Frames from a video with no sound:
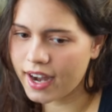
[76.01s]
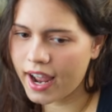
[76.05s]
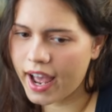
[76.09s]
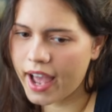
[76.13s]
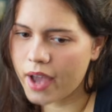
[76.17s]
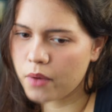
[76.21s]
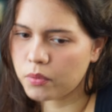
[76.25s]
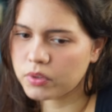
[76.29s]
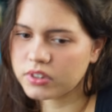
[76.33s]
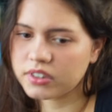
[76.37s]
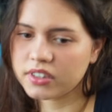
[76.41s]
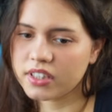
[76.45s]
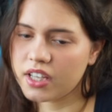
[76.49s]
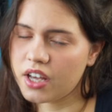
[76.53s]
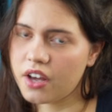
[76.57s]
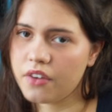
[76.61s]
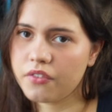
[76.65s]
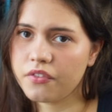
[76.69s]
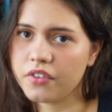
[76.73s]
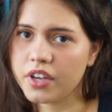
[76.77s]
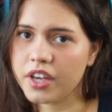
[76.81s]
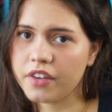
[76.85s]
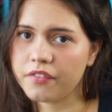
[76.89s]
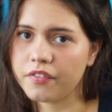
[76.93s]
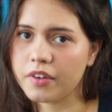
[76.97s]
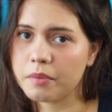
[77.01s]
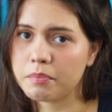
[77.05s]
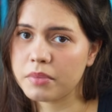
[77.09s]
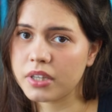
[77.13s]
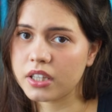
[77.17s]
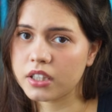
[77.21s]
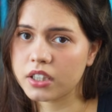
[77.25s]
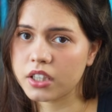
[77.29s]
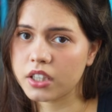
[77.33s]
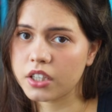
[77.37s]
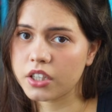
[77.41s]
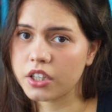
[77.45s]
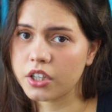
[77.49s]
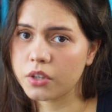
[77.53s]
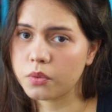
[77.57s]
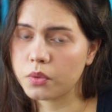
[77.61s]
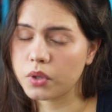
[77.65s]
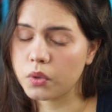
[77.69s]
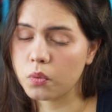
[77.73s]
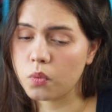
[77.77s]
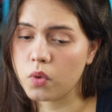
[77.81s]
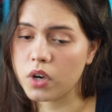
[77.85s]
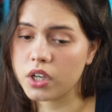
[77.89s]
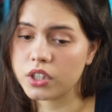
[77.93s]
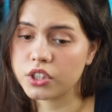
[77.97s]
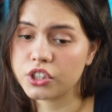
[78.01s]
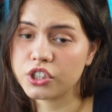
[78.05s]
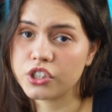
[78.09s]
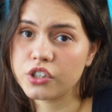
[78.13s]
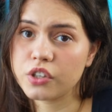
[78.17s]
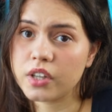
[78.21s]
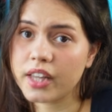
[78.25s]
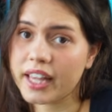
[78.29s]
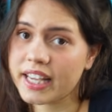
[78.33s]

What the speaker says: I would love if a billionaire would want to,